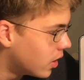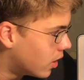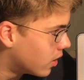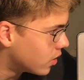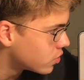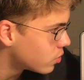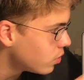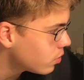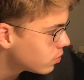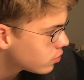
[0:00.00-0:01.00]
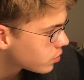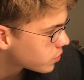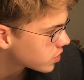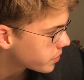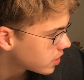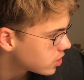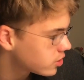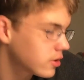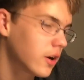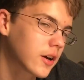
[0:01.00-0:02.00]
So going on to the
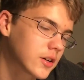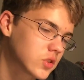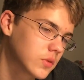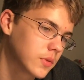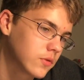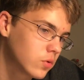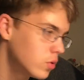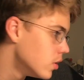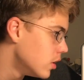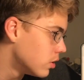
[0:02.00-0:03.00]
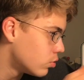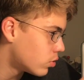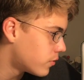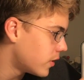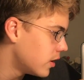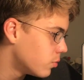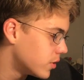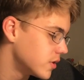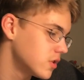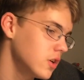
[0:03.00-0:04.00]
precipitation, like I said before, north and
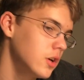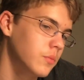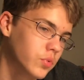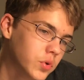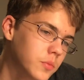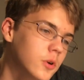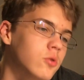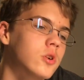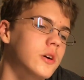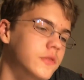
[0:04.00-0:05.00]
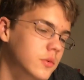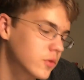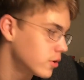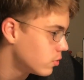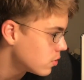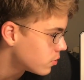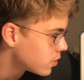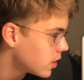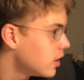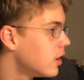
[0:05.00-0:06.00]
west, boom, you have some rain going
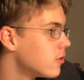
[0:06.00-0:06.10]
on there.